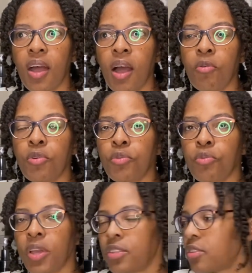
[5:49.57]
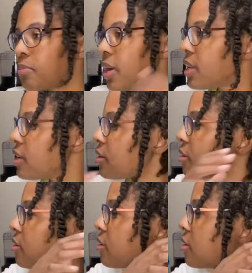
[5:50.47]
I would rinse my
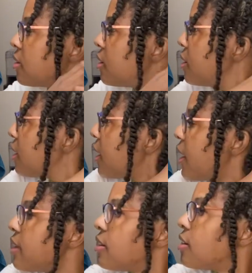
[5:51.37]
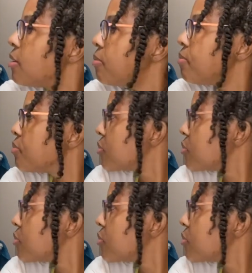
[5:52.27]
hair and